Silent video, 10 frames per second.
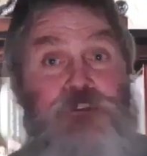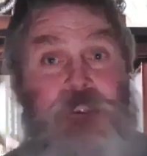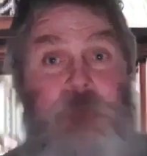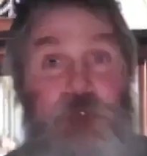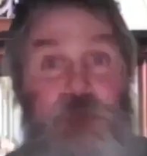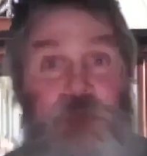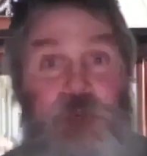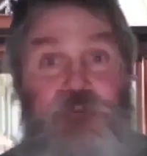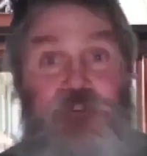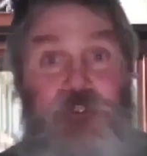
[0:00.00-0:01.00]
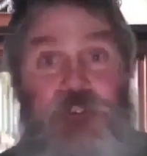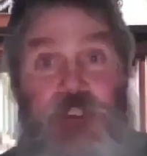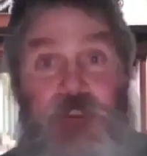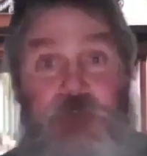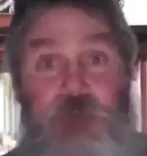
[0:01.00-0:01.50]
to go to them
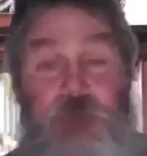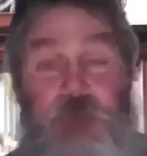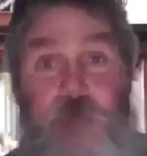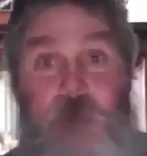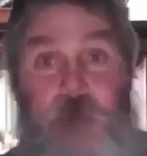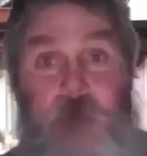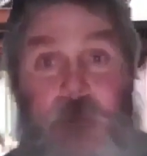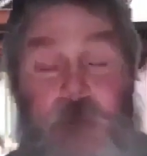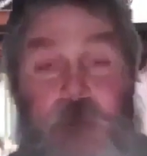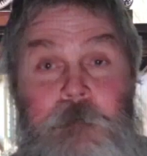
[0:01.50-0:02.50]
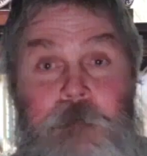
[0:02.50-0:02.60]
and remove their guilt.